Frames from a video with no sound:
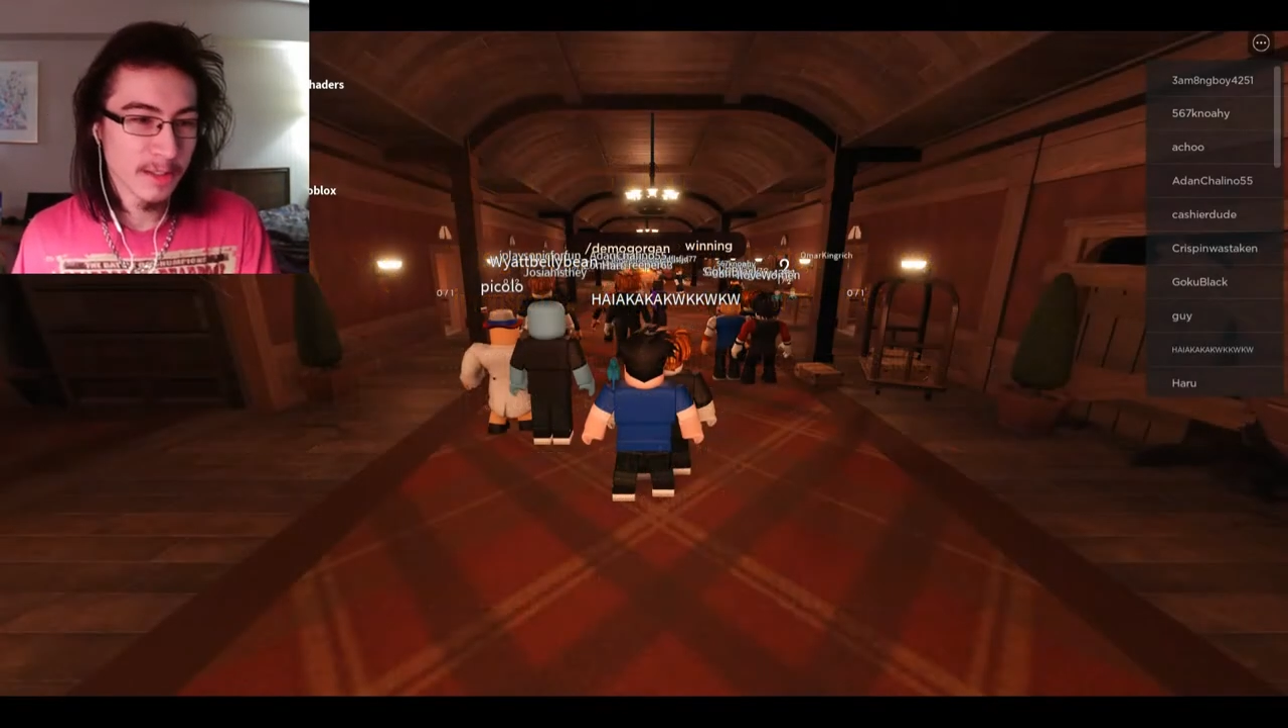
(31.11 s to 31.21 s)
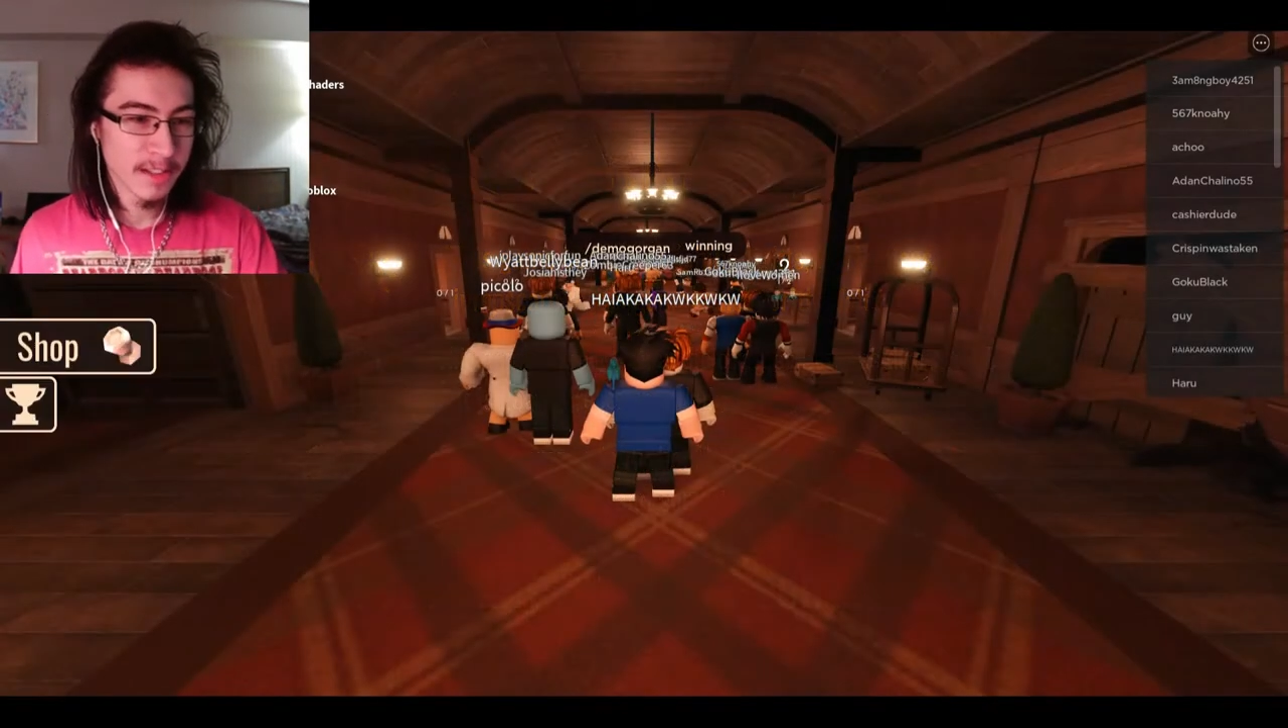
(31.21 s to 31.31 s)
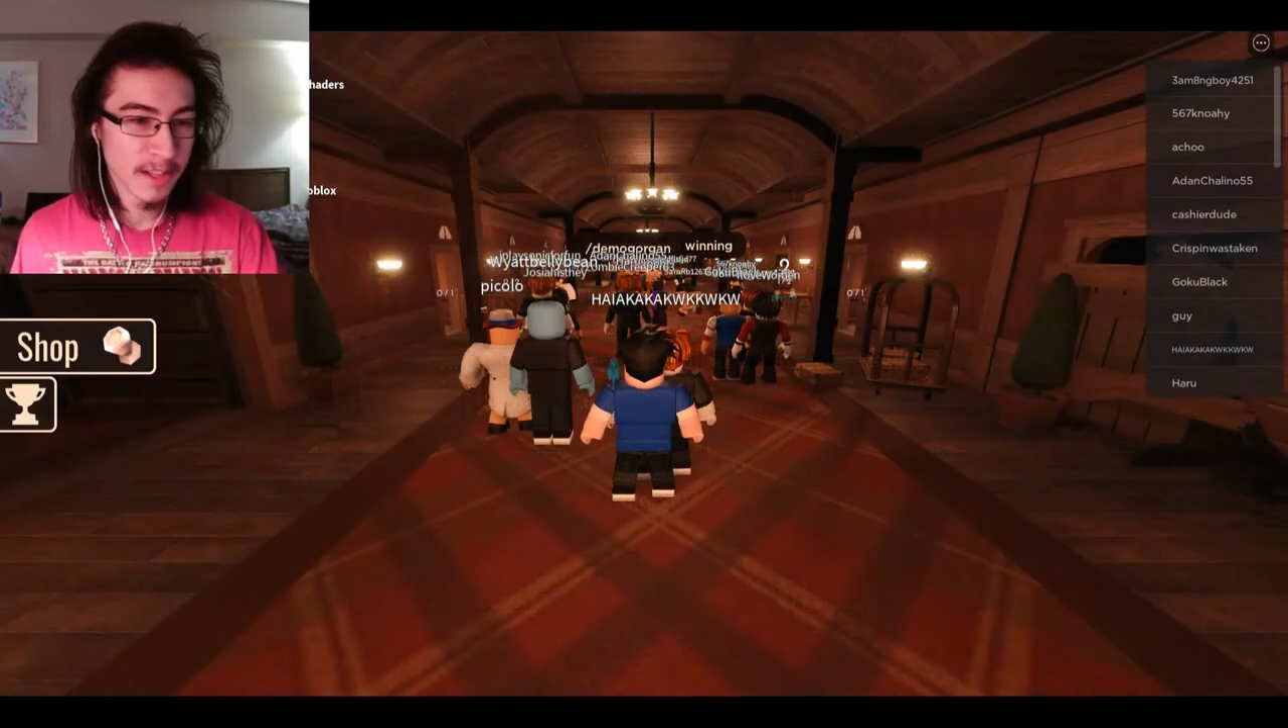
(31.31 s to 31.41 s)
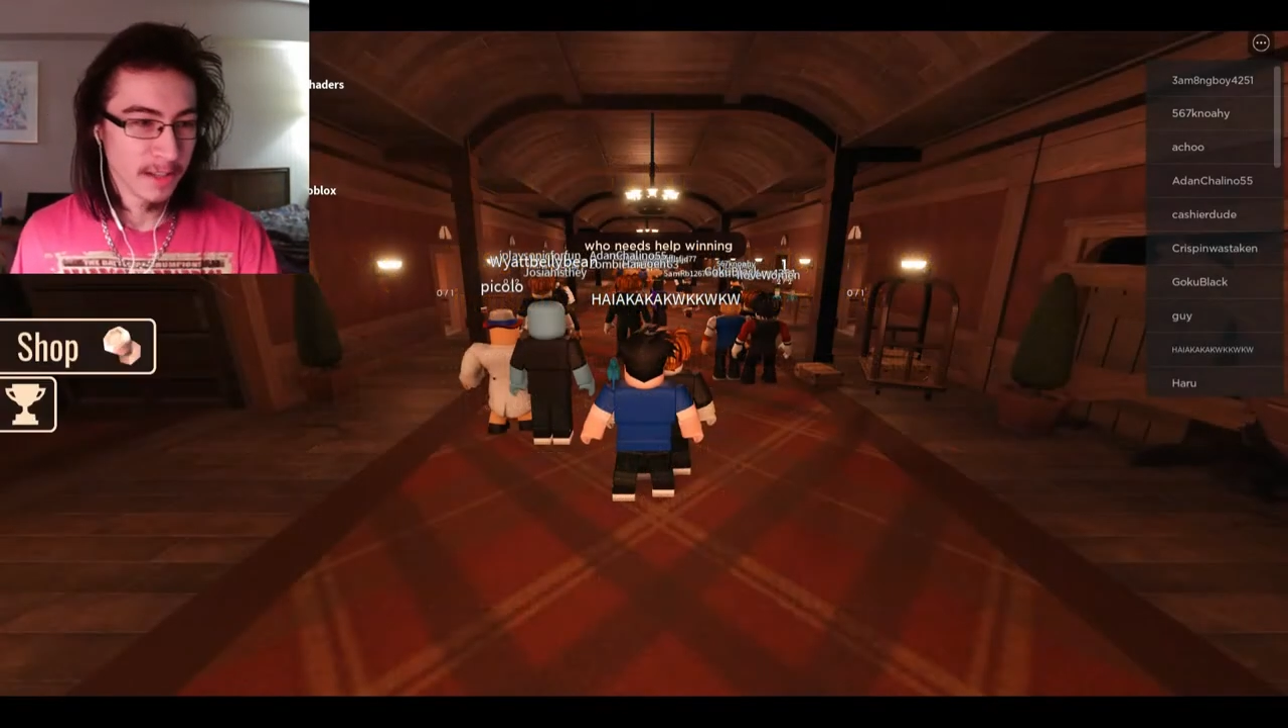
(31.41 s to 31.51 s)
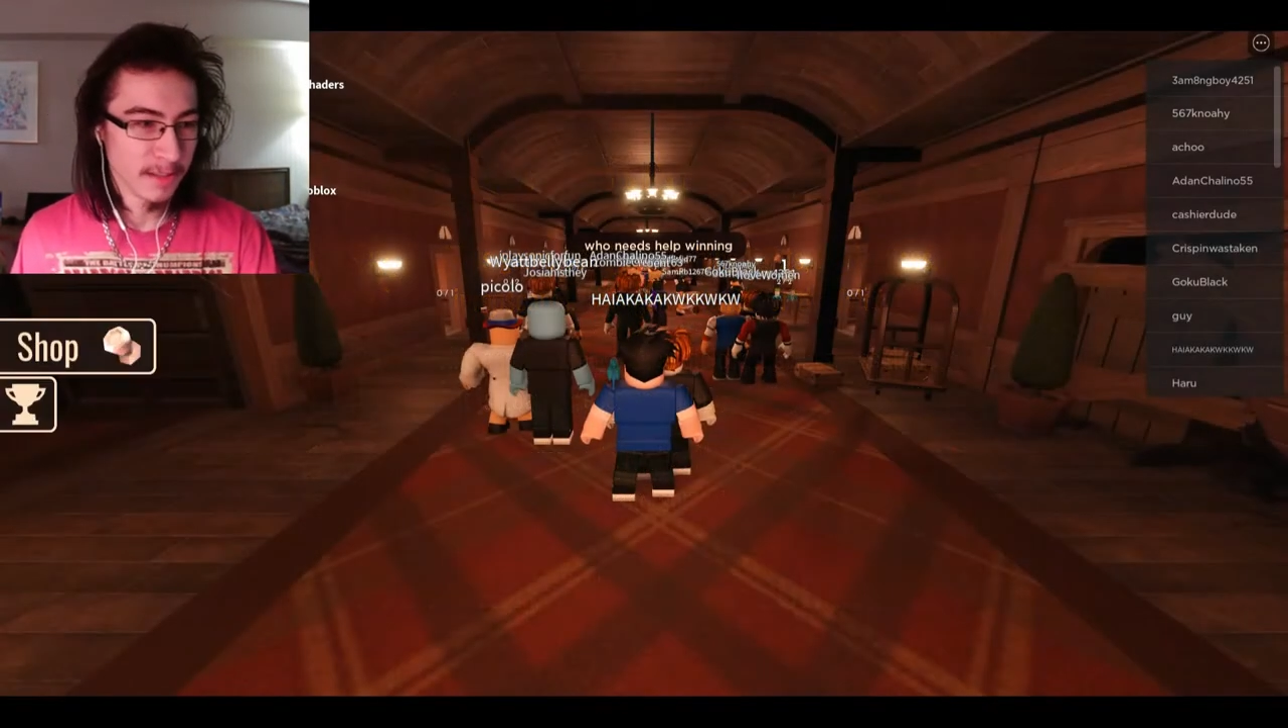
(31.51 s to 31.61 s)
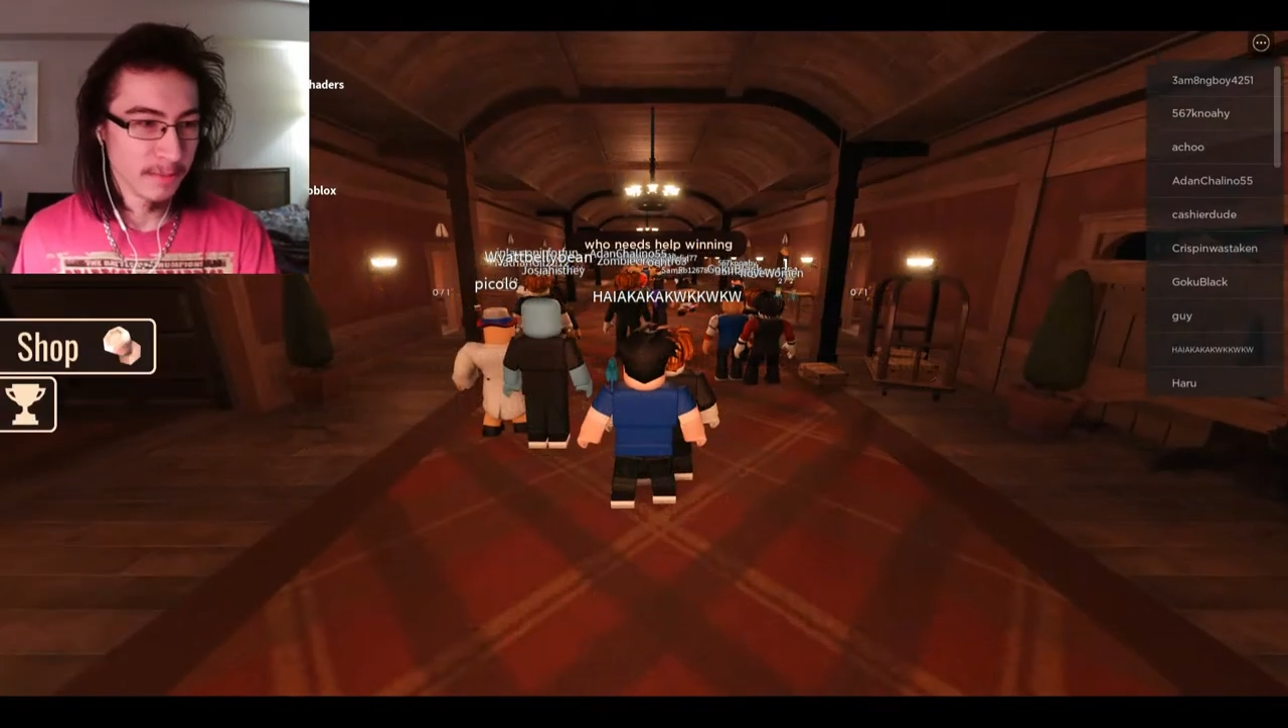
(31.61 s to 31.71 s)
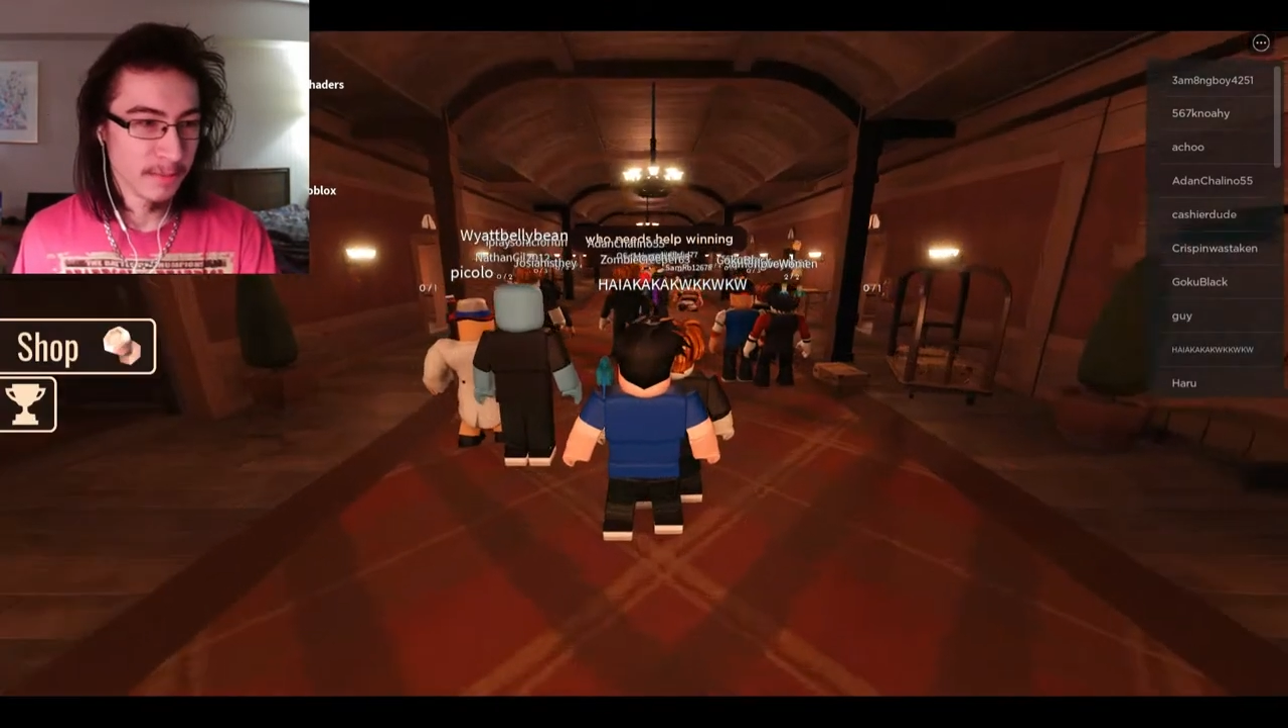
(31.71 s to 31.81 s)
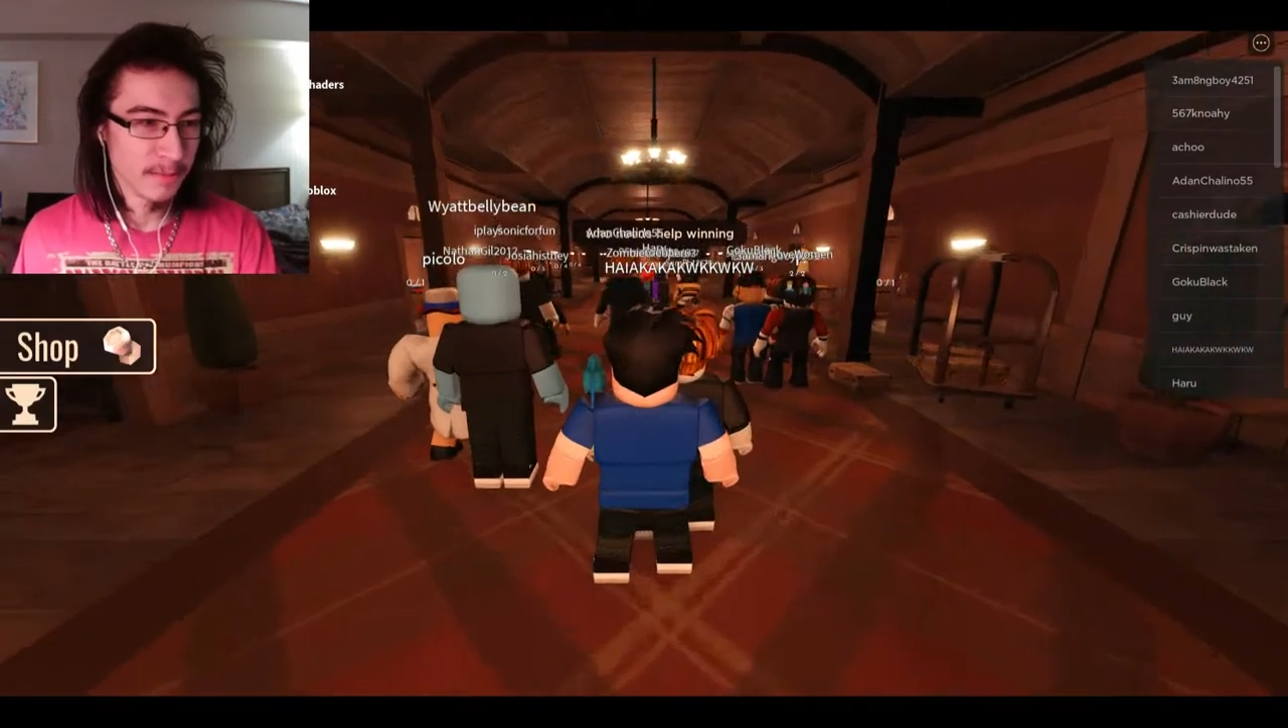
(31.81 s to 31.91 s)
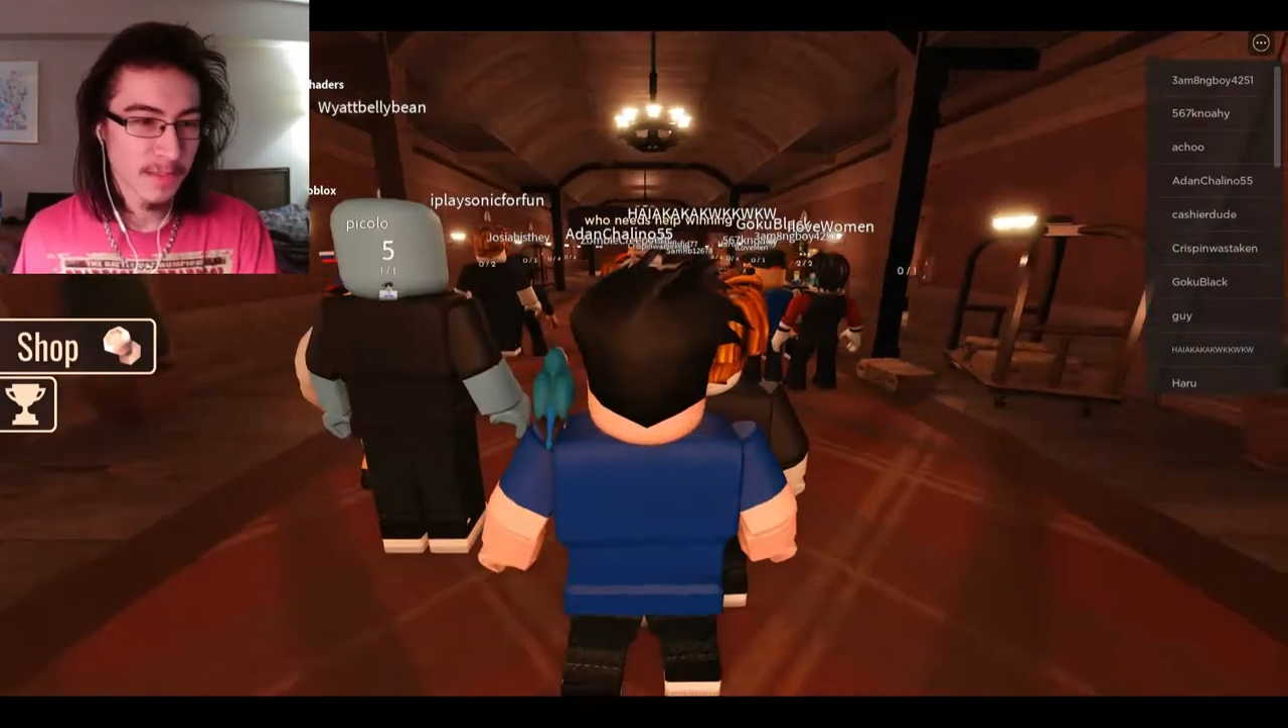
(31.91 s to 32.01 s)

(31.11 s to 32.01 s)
game